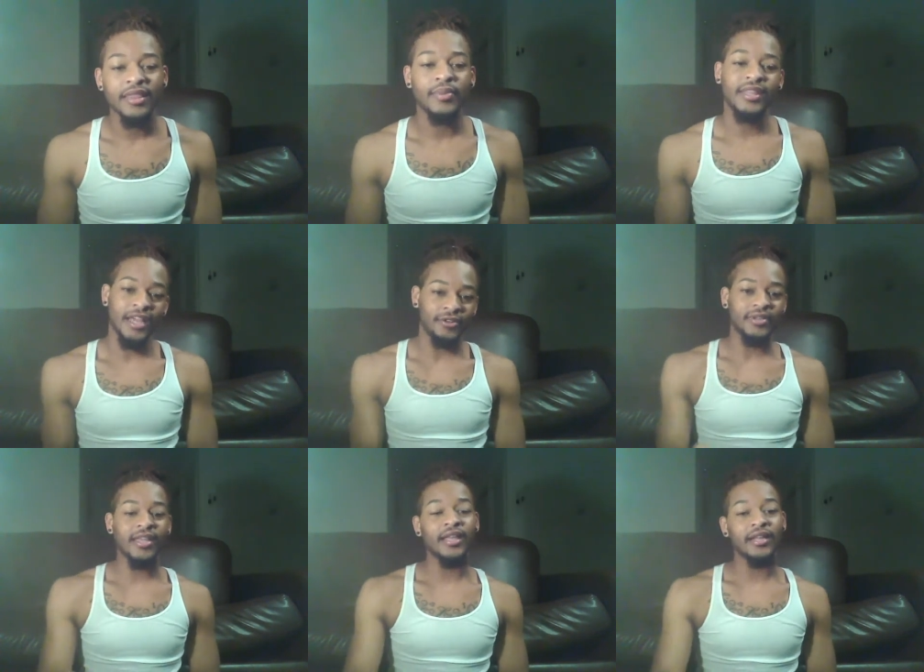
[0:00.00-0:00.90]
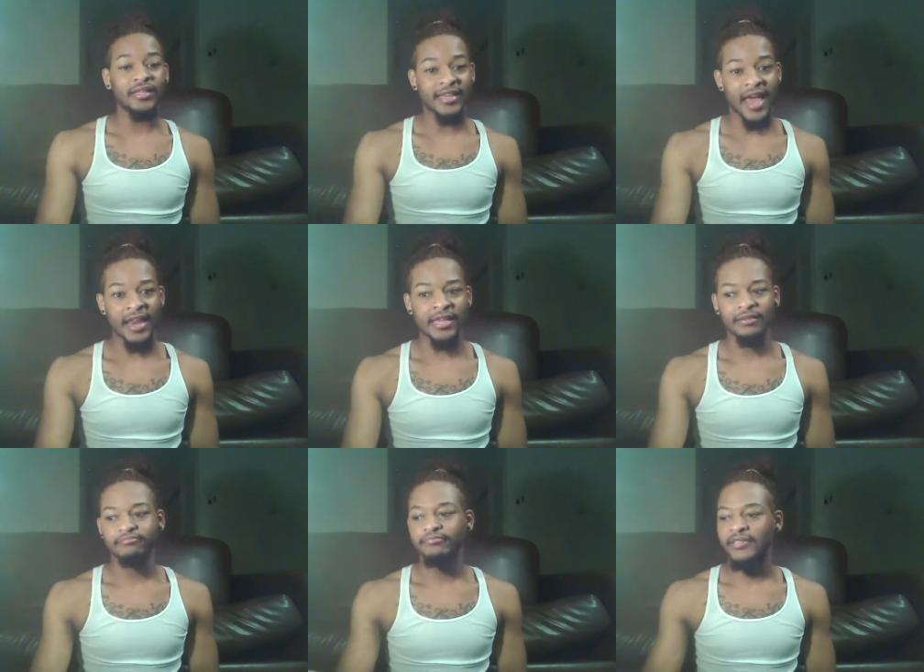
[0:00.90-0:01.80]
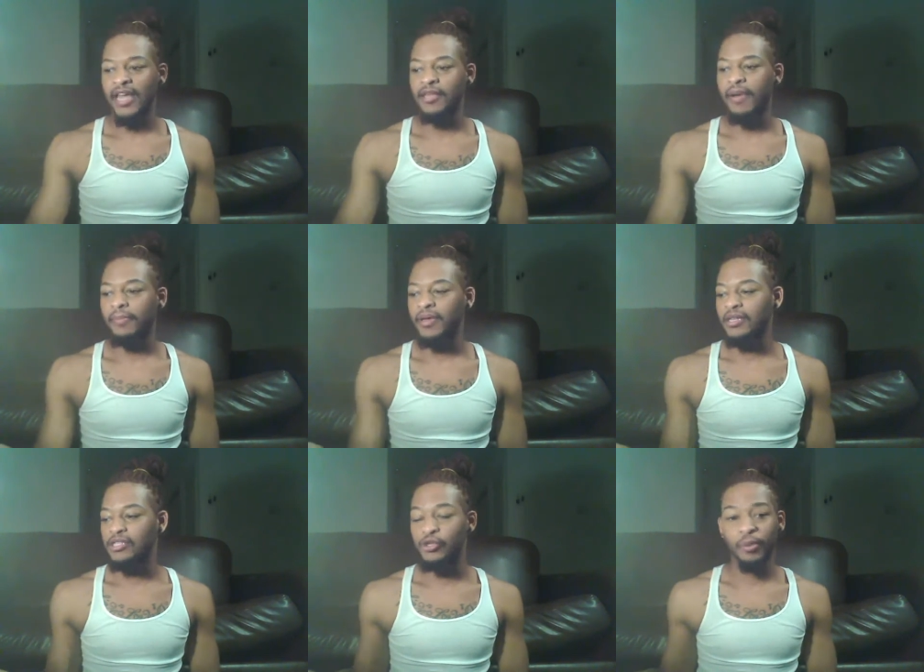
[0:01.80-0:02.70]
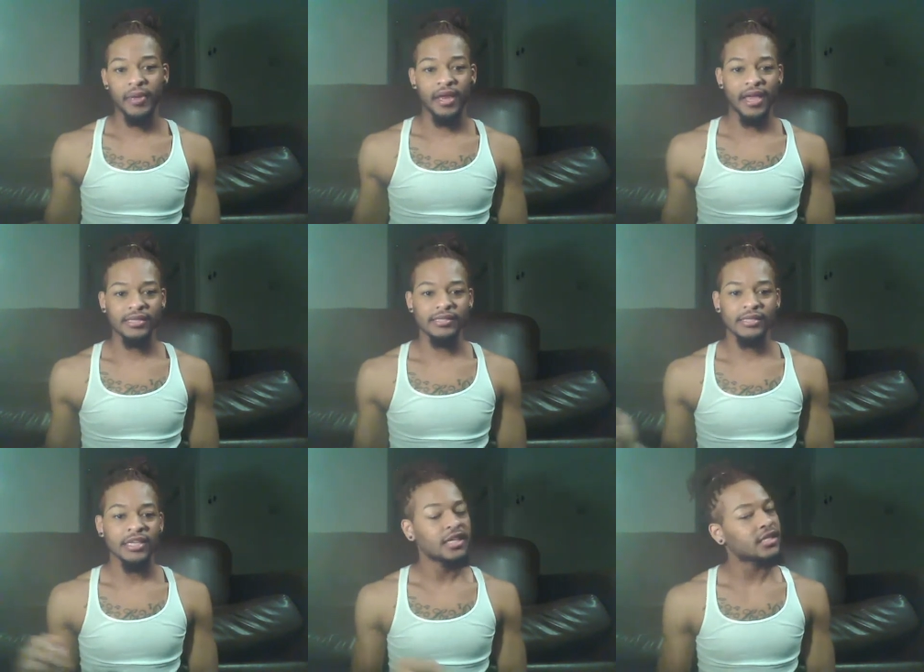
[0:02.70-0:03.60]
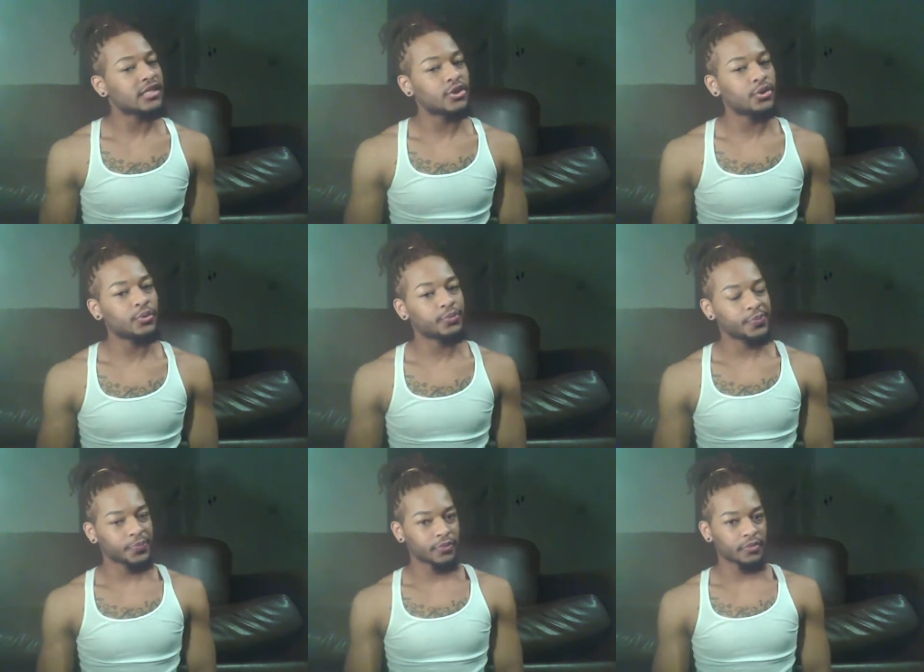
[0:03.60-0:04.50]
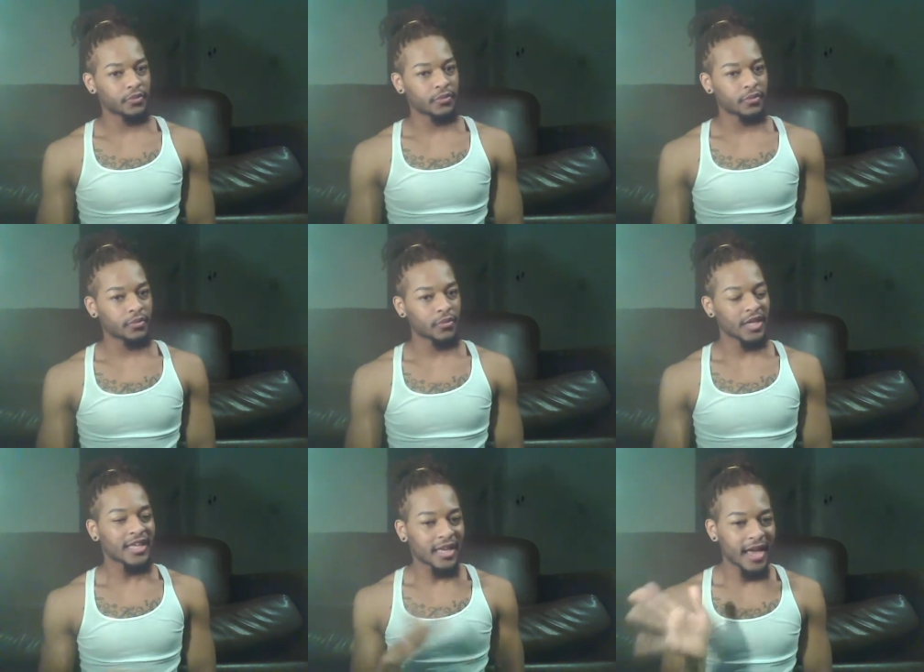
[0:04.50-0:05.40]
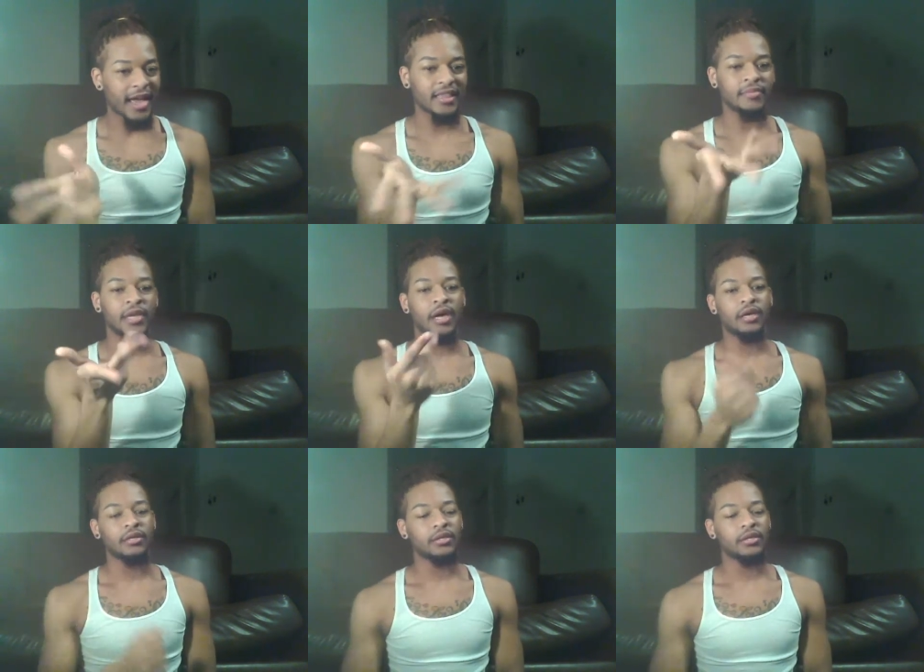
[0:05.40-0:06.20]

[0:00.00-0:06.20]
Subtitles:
but they don't need Daddy Papa, Superman X, to guide them along.